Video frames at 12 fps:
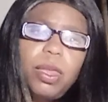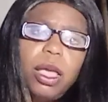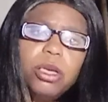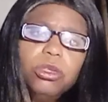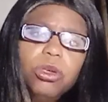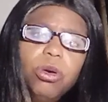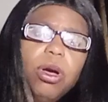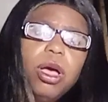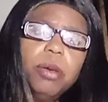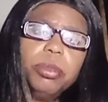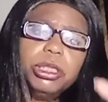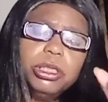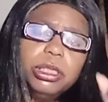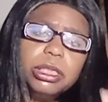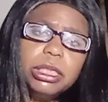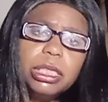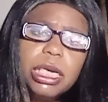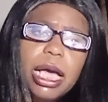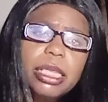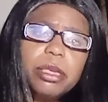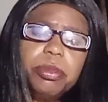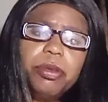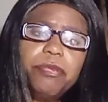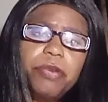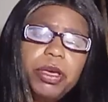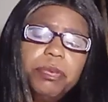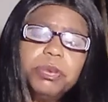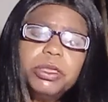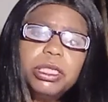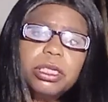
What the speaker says: But you still got to be faithful to